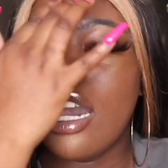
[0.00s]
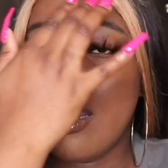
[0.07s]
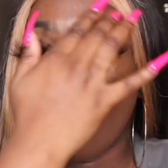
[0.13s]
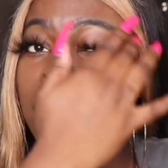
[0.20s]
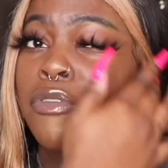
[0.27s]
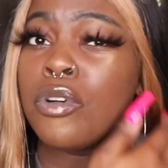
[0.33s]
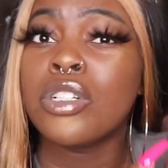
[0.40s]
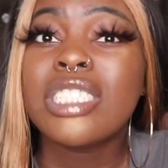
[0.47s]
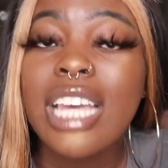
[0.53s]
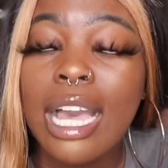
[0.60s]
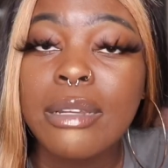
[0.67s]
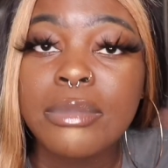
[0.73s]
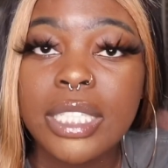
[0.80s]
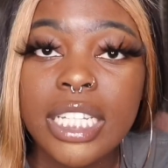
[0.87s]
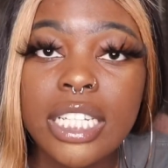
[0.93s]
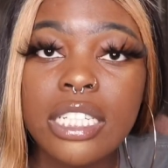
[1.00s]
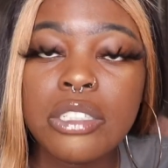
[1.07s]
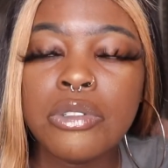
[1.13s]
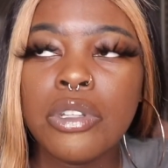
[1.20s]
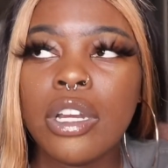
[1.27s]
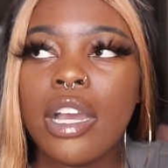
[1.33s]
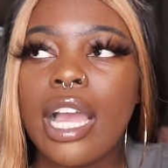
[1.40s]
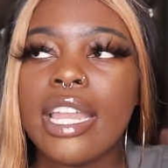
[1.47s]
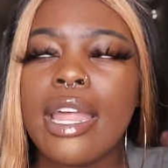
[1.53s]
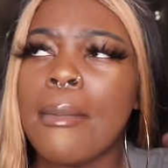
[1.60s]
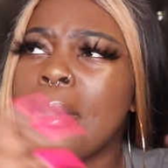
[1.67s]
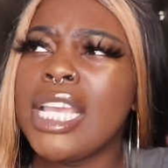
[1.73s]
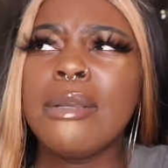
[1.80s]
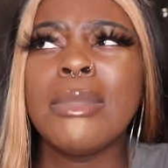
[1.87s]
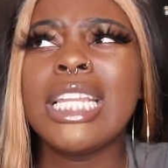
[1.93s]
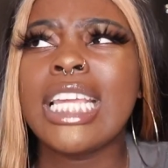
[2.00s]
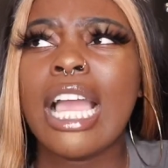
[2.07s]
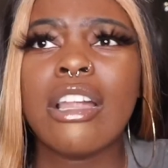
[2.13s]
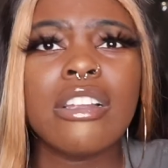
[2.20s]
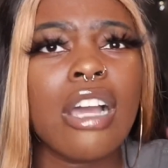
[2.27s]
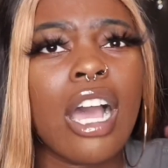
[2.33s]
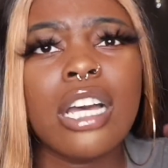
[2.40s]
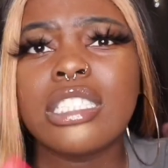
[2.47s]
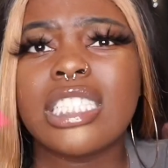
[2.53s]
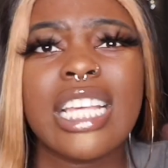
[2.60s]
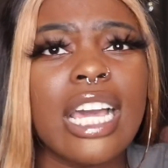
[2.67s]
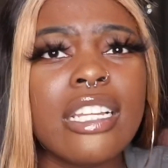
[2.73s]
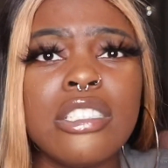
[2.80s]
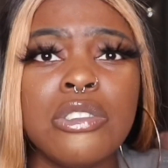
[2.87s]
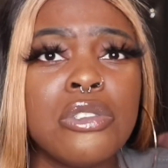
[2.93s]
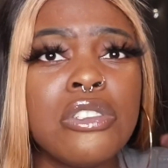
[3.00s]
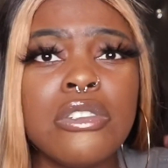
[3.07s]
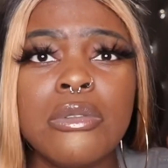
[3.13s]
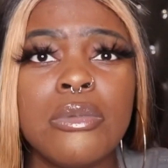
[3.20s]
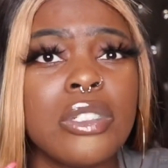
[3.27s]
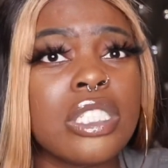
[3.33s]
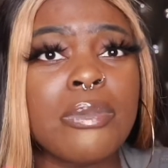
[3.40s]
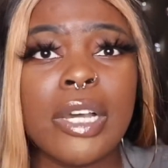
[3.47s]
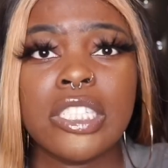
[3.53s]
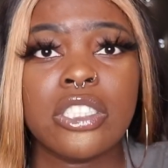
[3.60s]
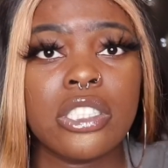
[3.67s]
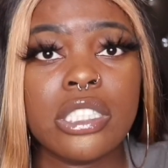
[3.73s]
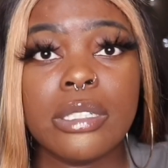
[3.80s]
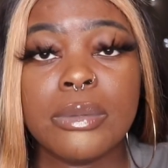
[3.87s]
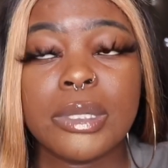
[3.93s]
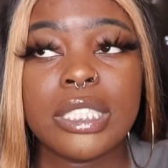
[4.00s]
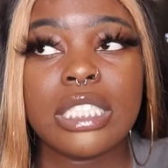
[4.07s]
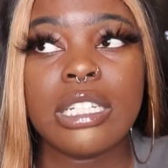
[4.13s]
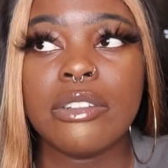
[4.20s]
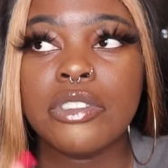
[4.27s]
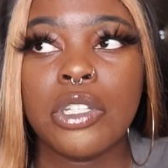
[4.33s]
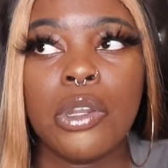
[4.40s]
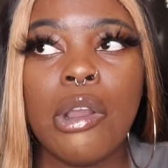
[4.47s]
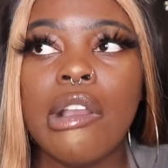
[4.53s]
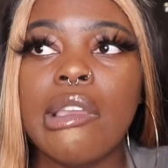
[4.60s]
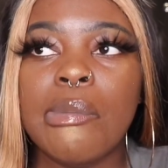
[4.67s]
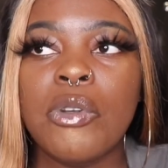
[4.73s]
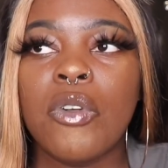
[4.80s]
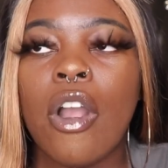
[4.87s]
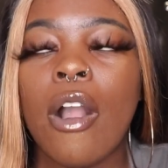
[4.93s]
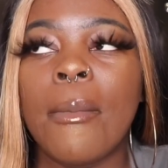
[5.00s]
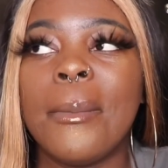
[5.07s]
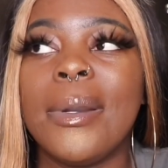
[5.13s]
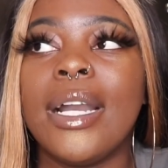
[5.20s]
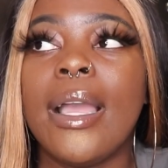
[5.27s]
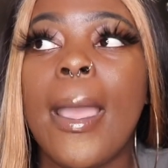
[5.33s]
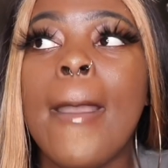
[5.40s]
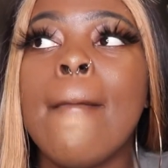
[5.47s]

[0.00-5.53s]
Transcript: a full-time thing you know and i make money out, outside of youtube with sponsorships and stuff so don't get me wrong but